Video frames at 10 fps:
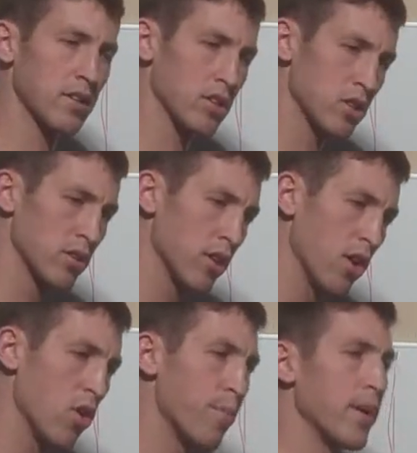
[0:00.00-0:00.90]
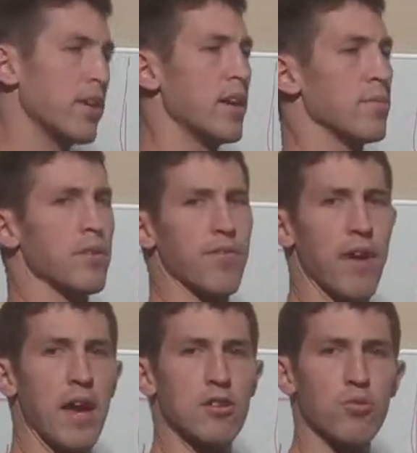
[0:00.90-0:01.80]
It's a slow building up to
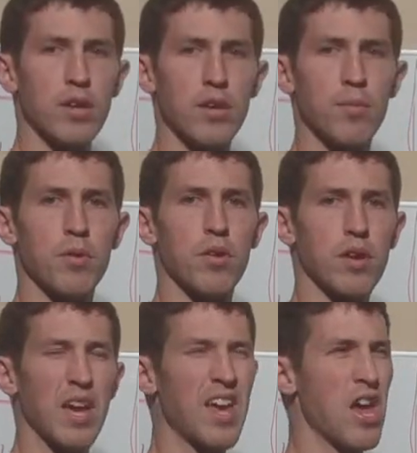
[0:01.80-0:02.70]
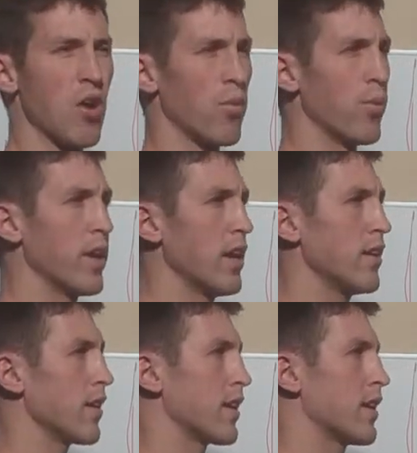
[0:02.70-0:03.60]
fast rhythm, okay? When we get
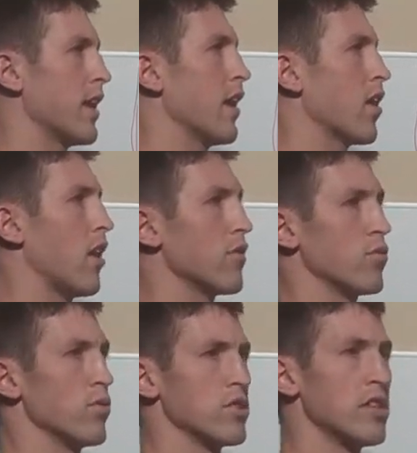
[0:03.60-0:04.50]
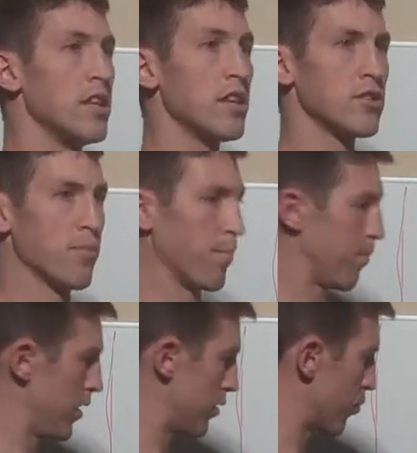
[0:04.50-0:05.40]
into kickoffs, we'll see this
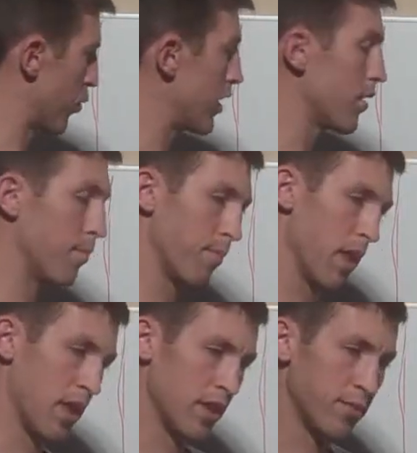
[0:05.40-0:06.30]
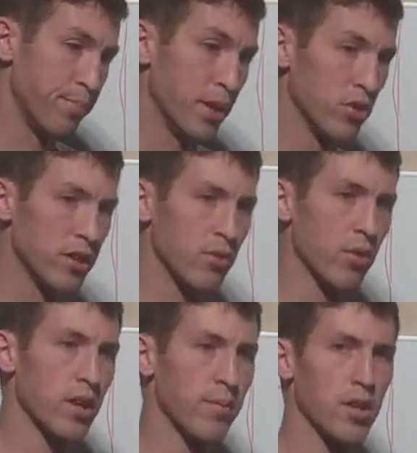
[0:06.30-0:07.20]
rhythm, this building
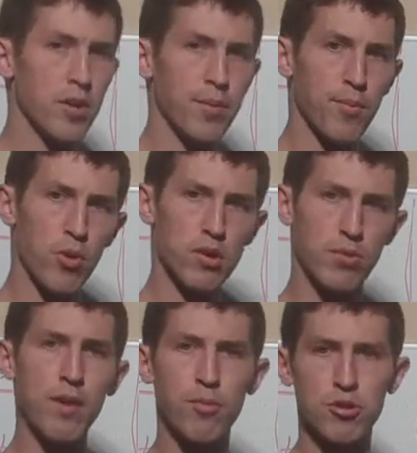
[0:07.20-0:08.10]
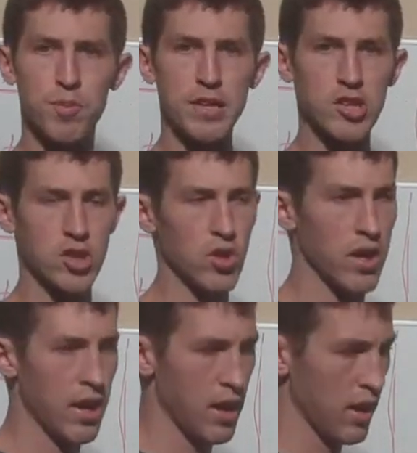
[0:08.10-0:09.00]
rhythm a little bit more because we have more space to do it.